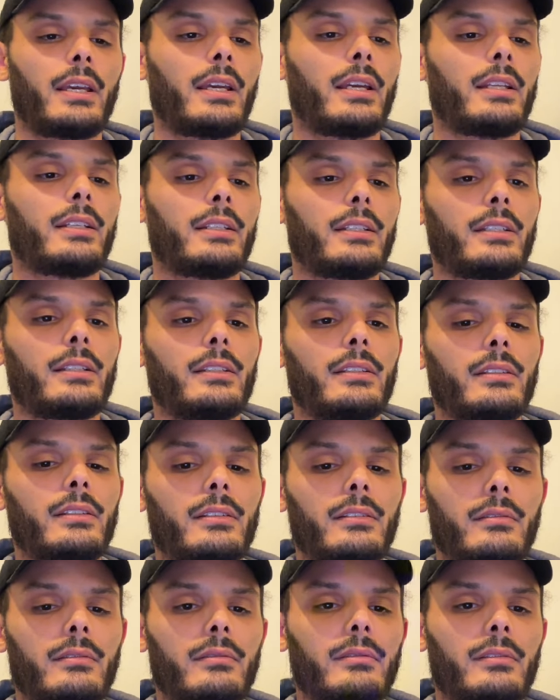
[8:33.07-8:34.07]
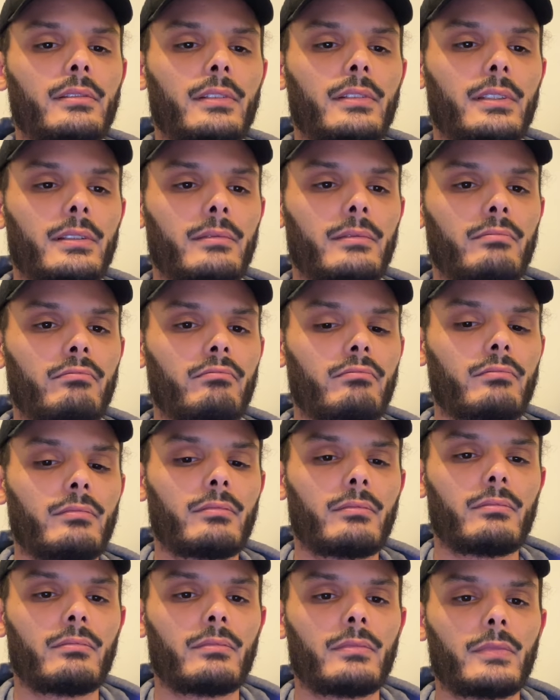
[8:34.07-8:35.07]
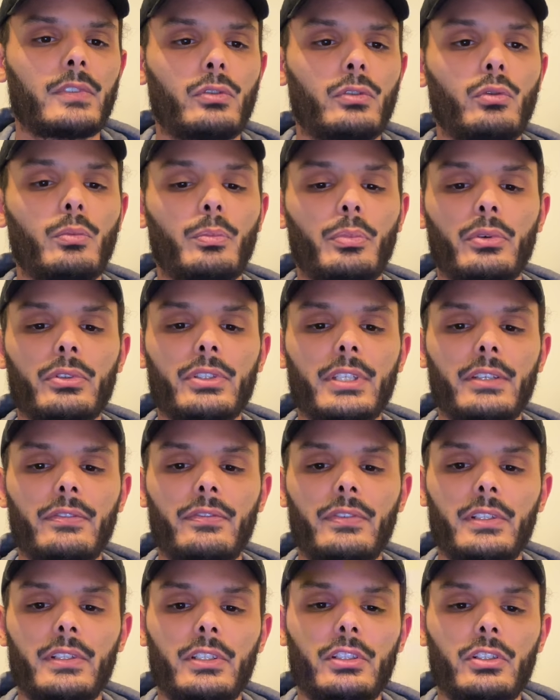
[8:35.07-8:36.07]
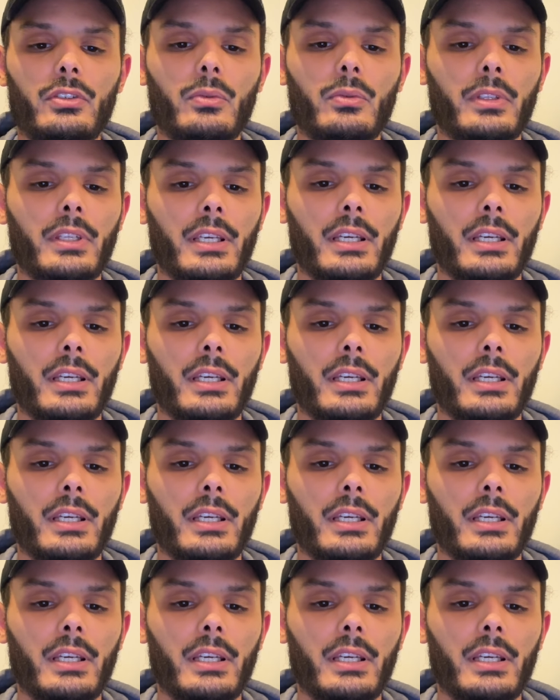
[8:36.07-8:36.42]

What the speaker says: And suppose I finished what